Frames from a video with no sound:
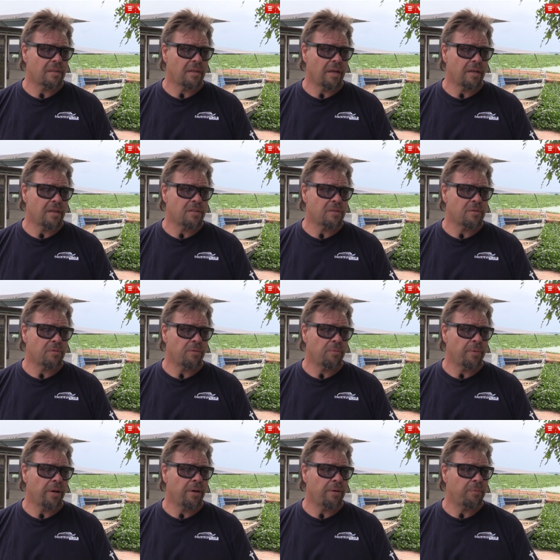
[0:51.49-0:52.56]
as
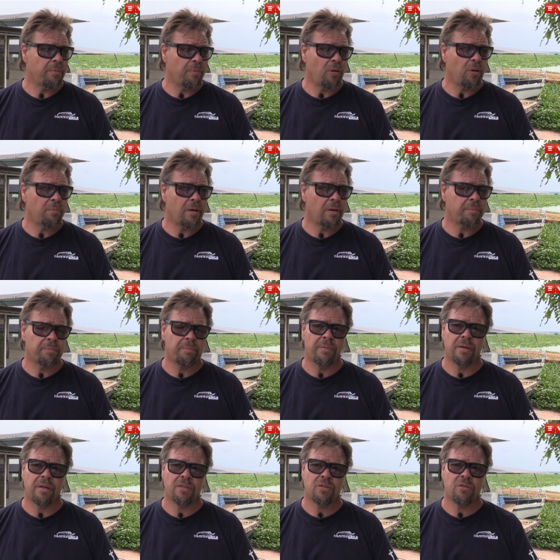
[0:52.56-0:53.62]
we all my
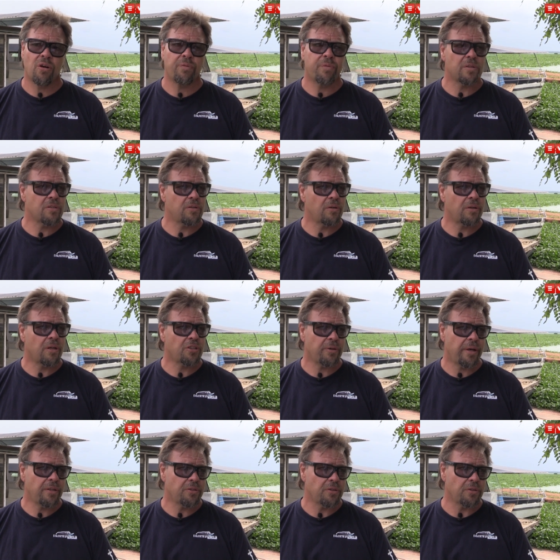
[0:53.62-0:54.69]
uh, staff and so on are
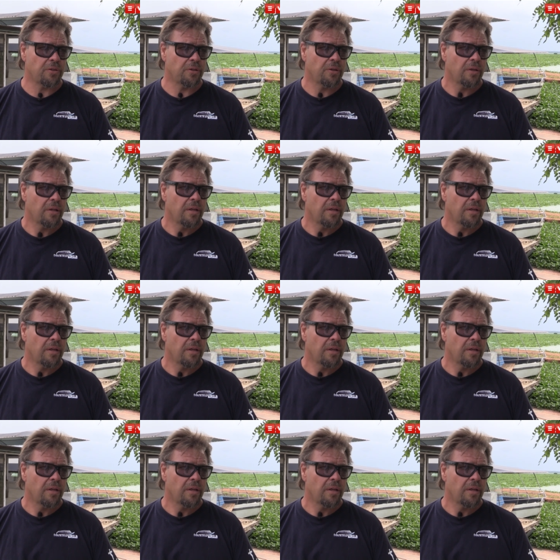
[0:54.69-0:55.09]
trained to do.